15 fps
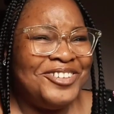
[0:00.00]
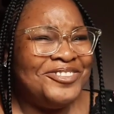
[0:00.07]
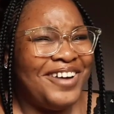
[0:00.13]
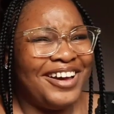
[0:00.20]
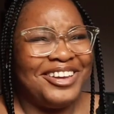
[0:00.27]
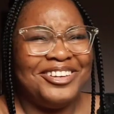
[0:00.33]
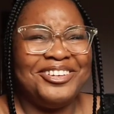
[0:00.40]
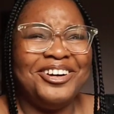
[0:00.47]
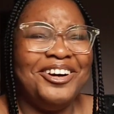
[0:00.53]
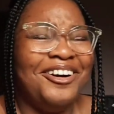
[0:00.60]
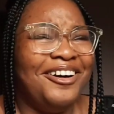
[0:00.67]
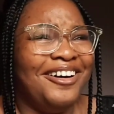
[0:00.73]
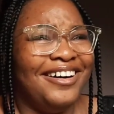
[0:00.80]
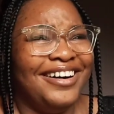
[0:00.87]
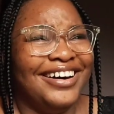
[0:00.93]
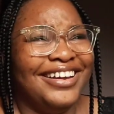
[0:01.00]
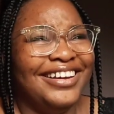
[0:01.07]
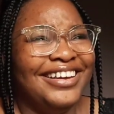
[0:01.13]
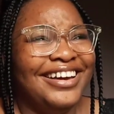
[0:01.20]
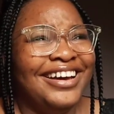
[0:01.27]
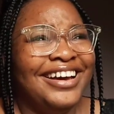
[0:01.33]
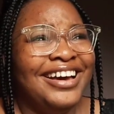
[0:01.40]
Oh my
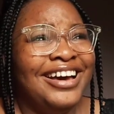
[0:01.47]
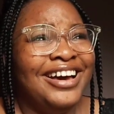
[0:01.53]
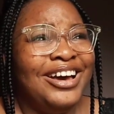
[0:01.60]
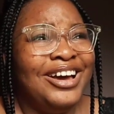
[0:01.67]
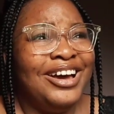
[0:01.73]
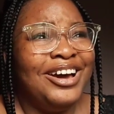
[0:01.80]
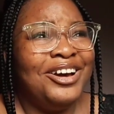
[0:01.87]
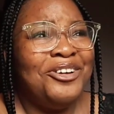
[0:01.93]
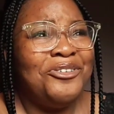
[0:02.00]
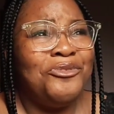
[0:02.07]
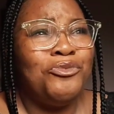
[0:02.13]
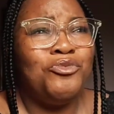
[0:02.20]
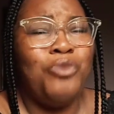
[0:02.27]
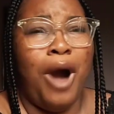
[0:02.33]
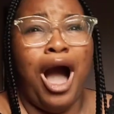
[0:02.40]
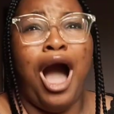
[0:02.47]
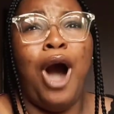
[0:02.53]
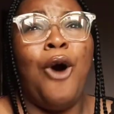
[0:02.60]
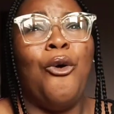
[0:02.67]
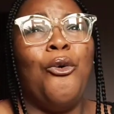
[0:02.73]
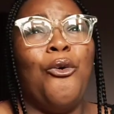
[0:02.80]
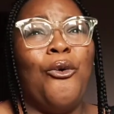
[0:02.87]
god.
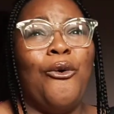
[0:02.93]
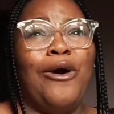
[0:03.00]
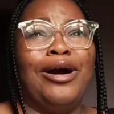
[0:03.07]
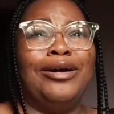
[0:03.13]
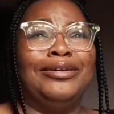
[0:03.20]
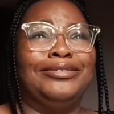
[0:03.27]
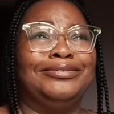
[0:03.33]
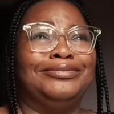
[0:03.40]
Wow.